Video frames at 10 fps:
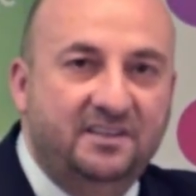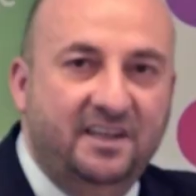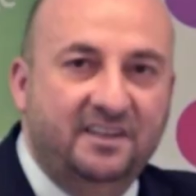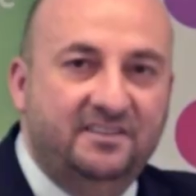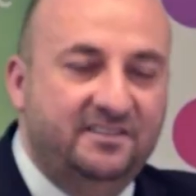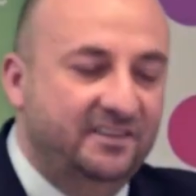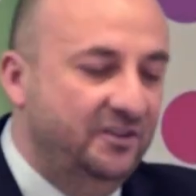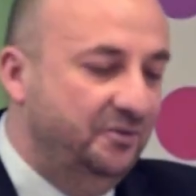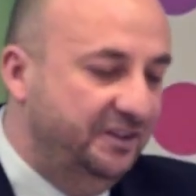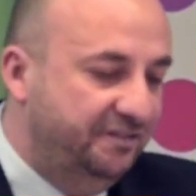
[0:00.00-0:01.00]
that
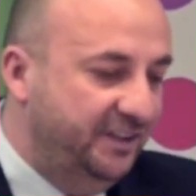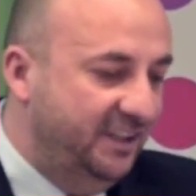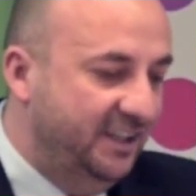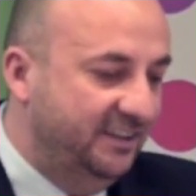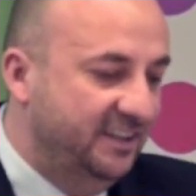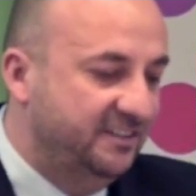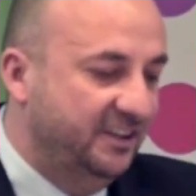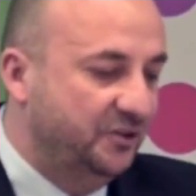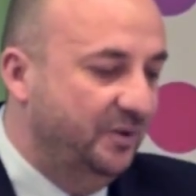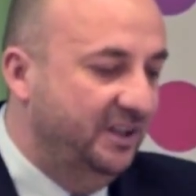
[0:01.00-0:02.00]
revealing their
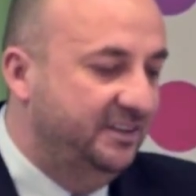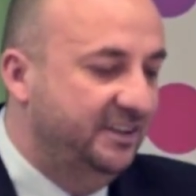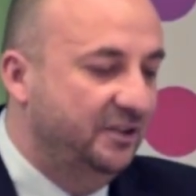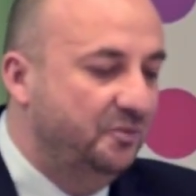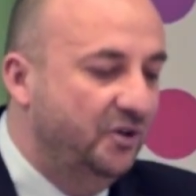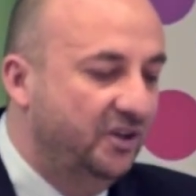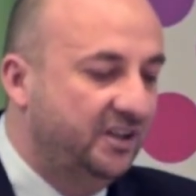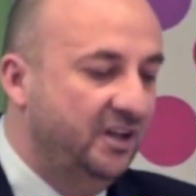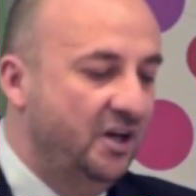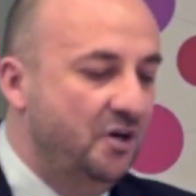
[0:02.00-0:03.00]
sexuality at
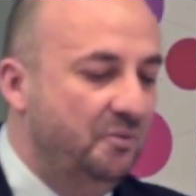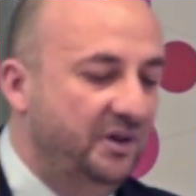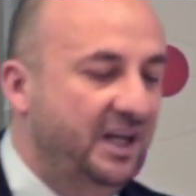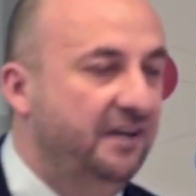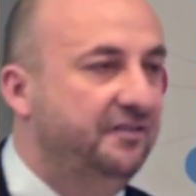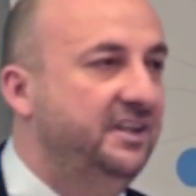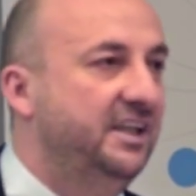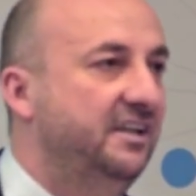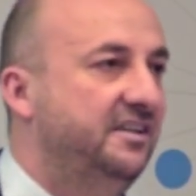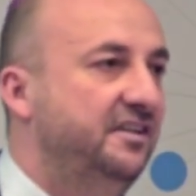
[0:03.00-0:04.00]
work will have
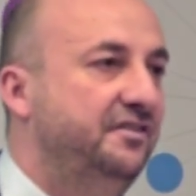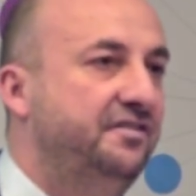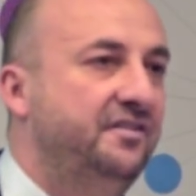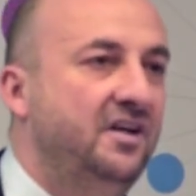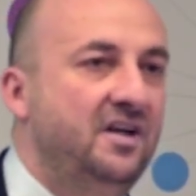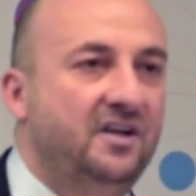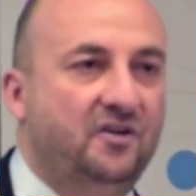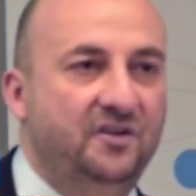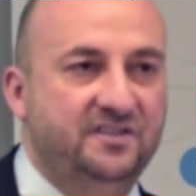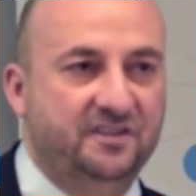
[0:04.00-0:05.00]
negative
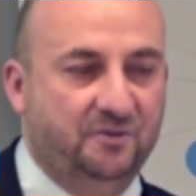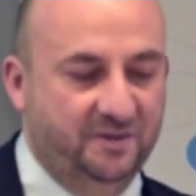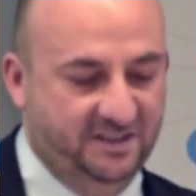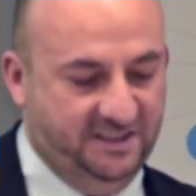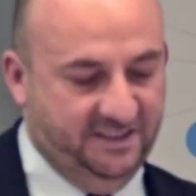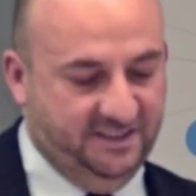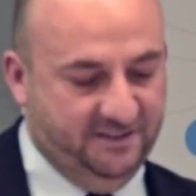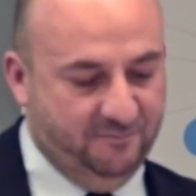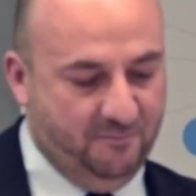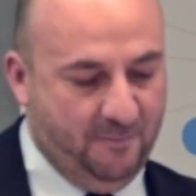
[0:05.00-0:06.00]

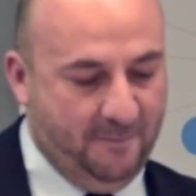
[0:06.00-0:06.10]
consequences.